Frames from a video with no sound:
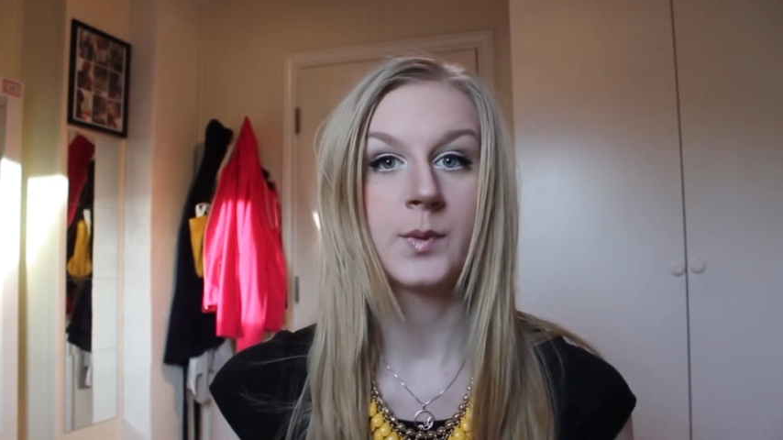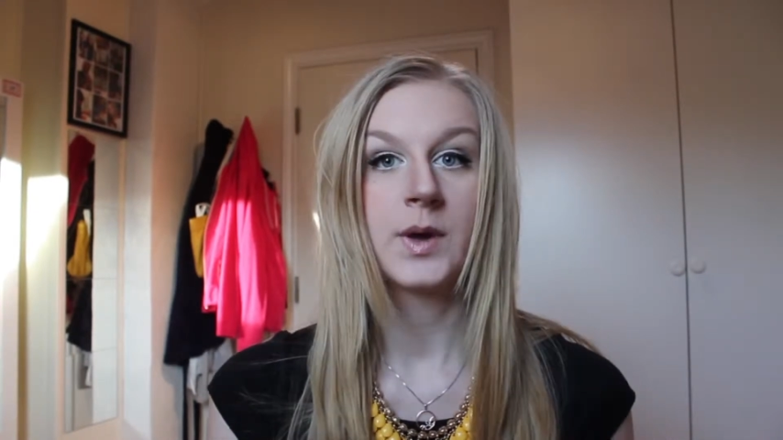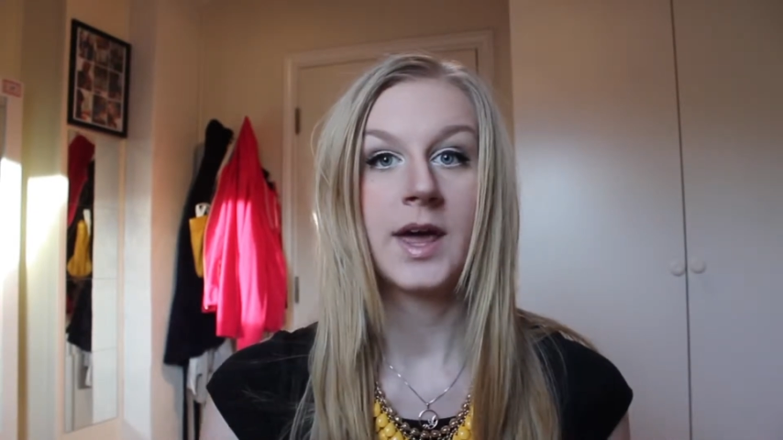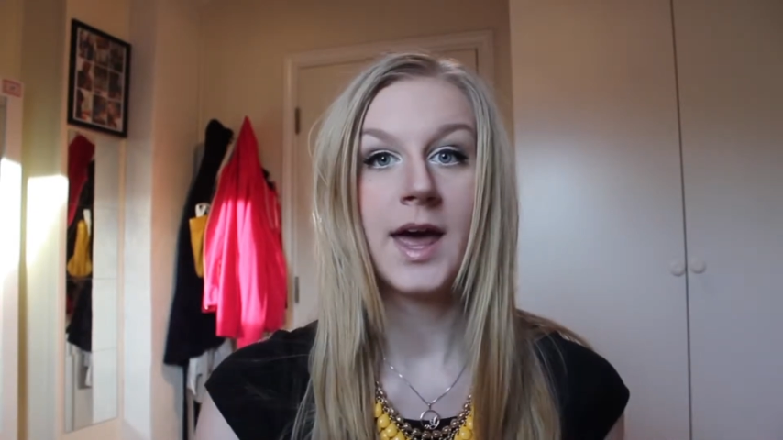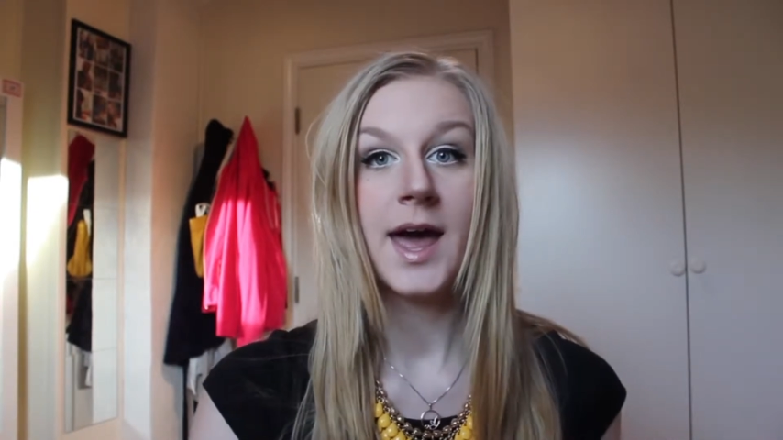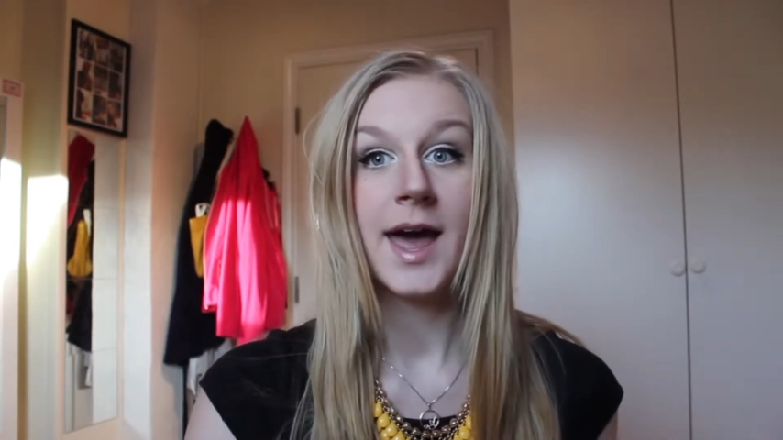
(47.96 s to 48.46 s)

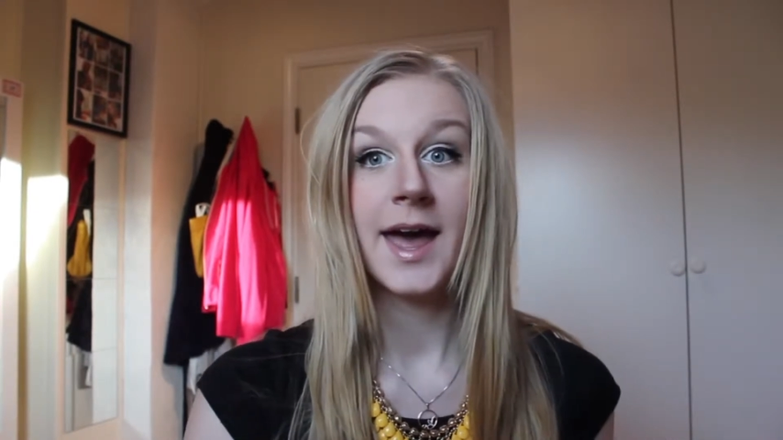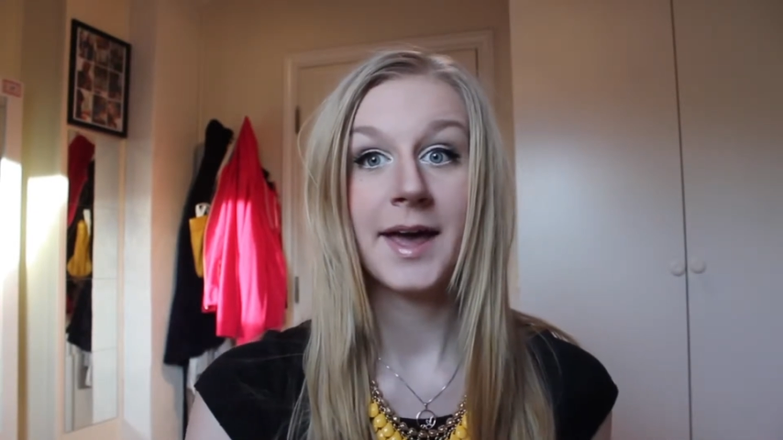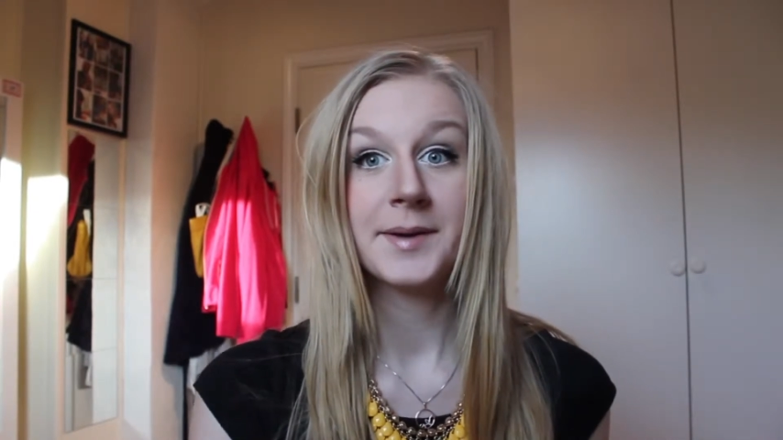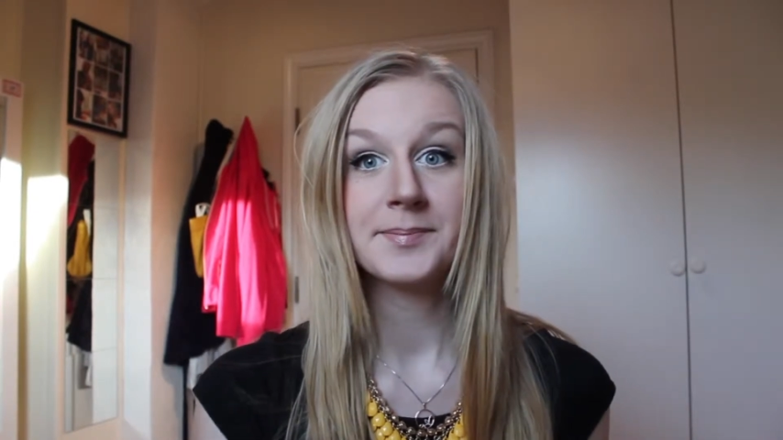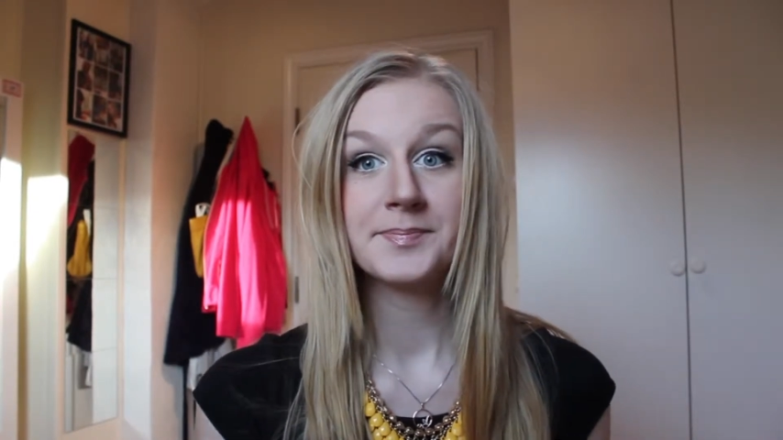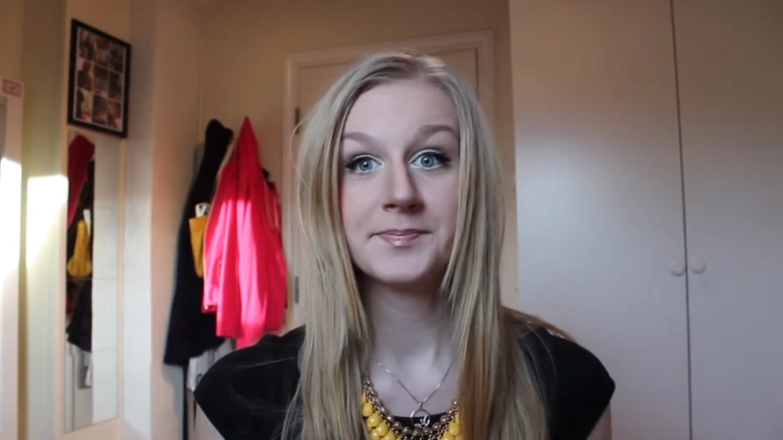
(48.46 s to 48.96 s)

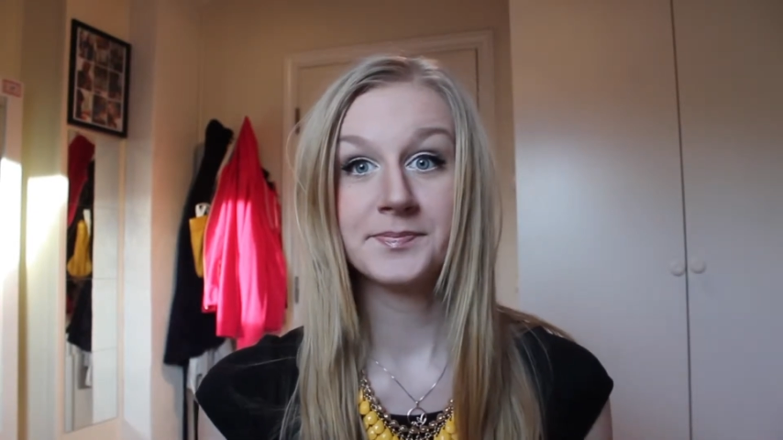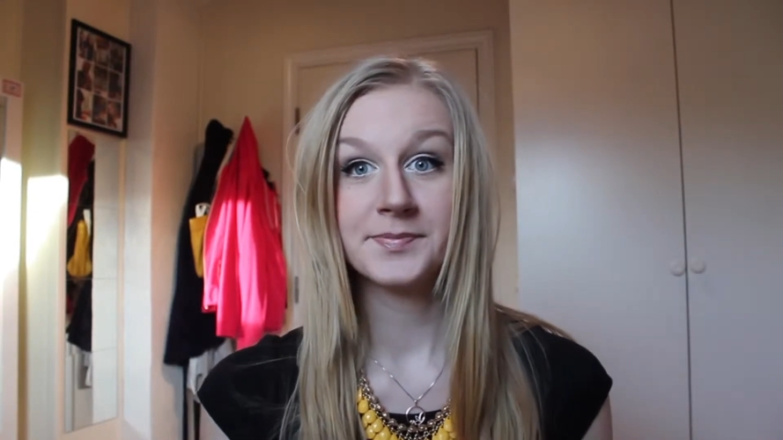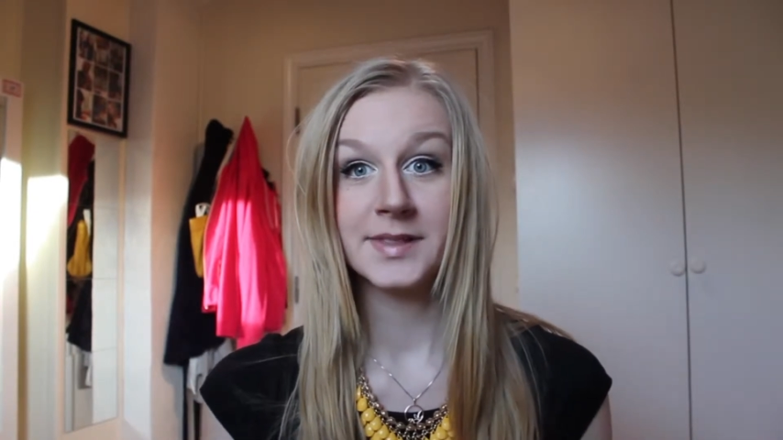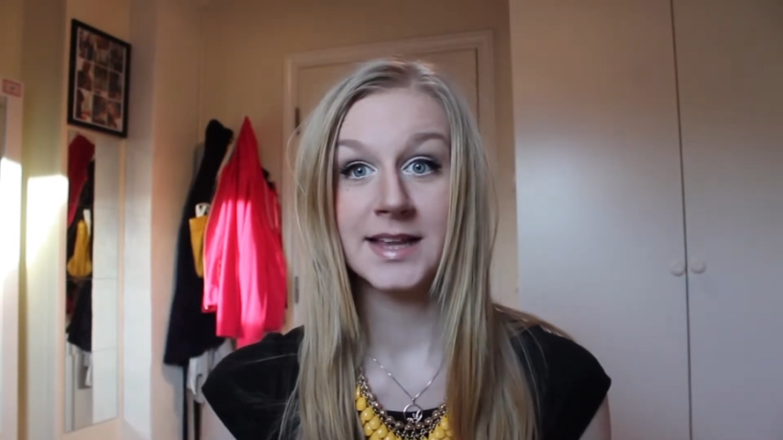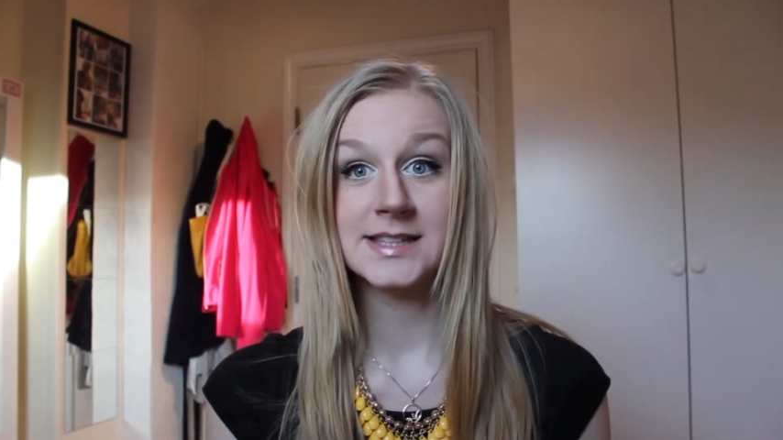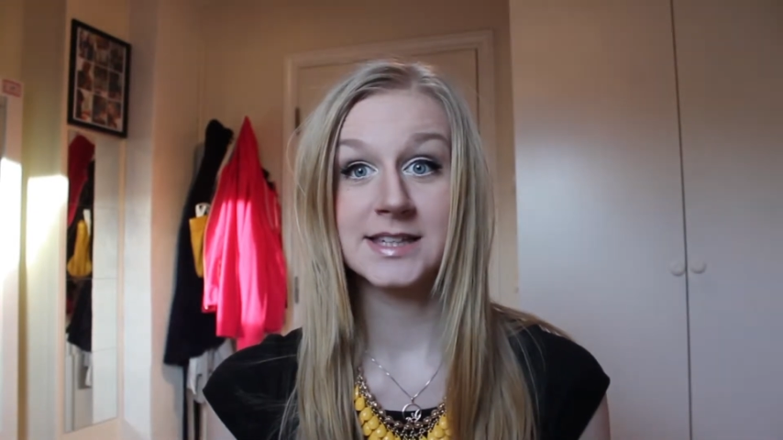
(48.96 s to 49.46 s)
Okay,
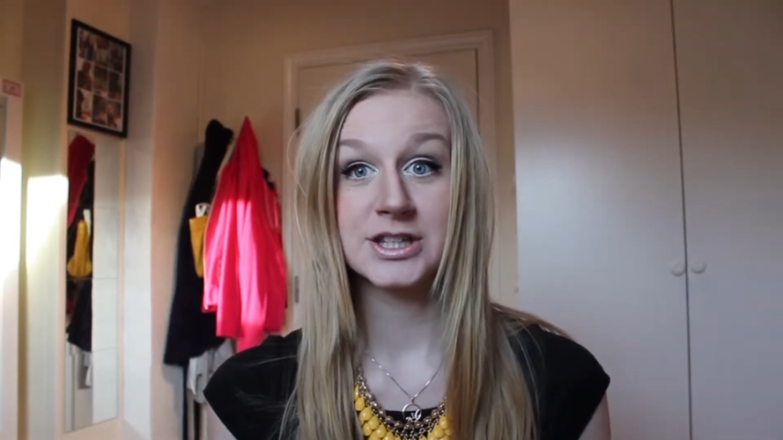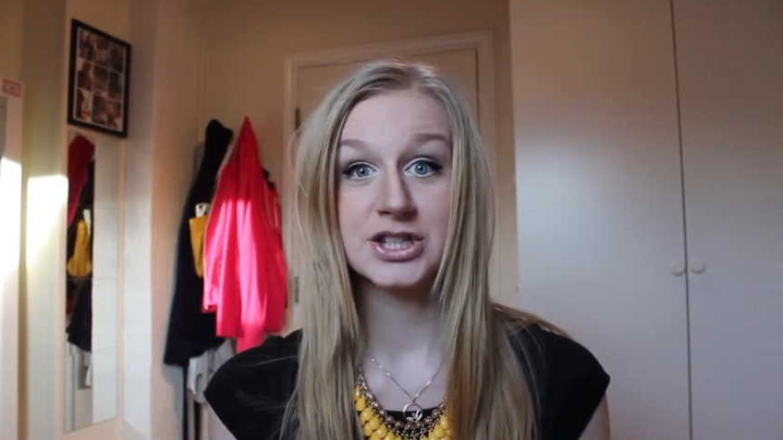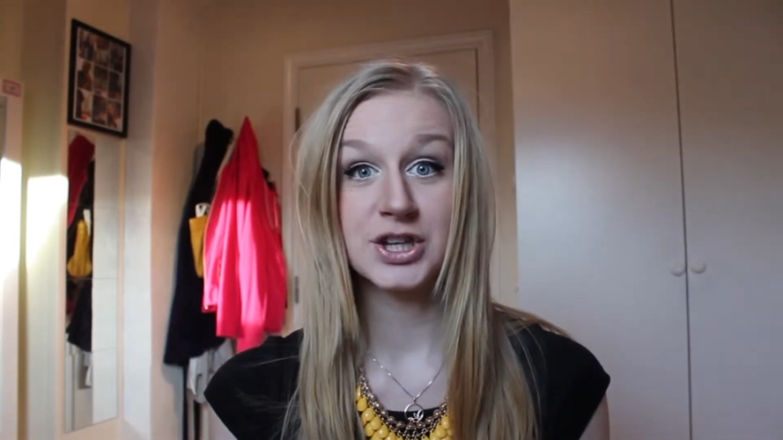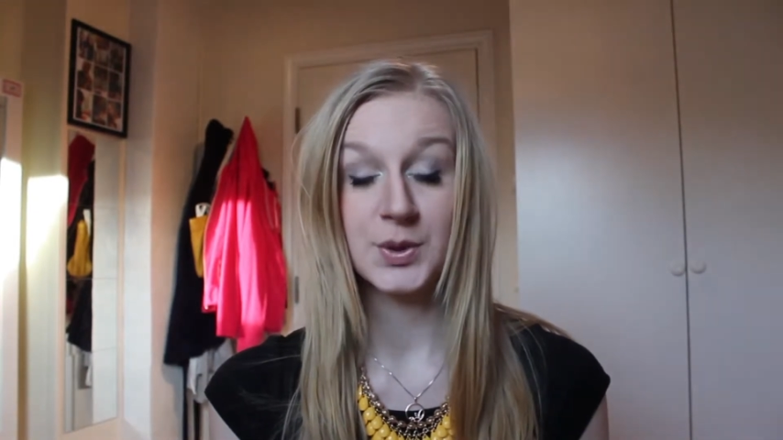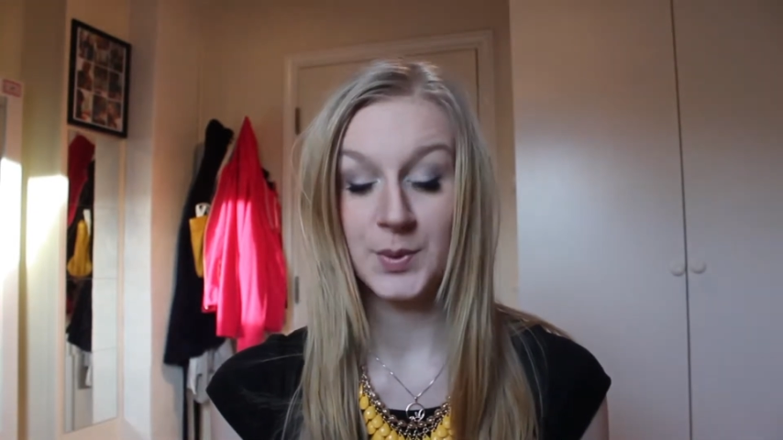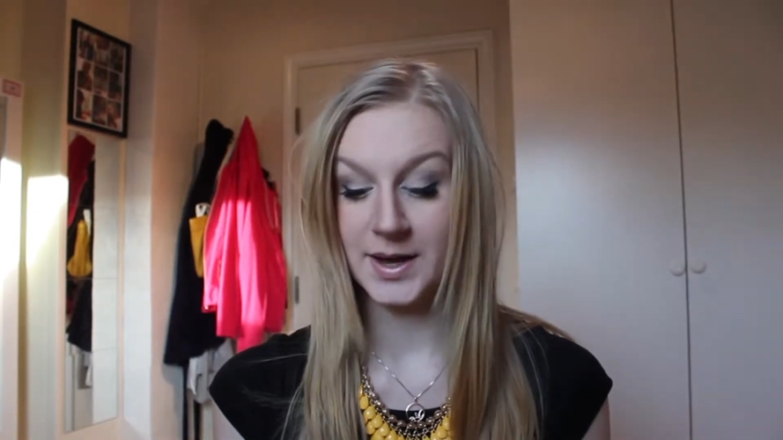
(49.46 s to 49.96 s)
let's get
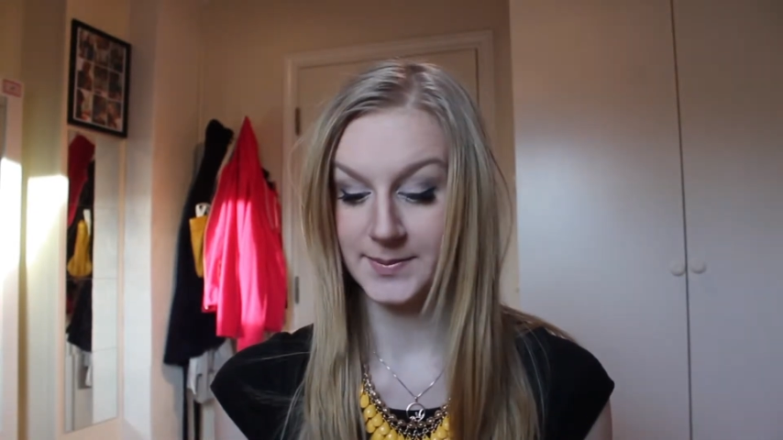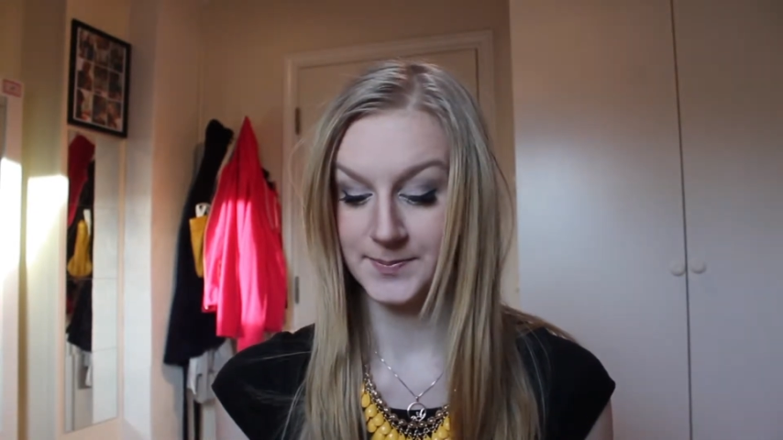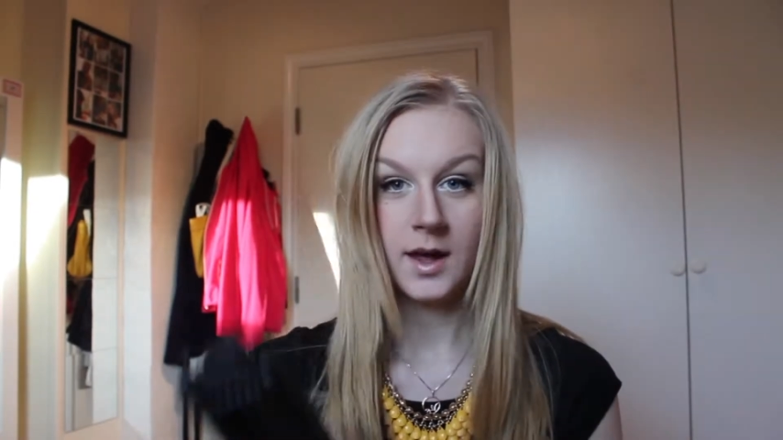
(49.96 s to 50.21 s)
to it.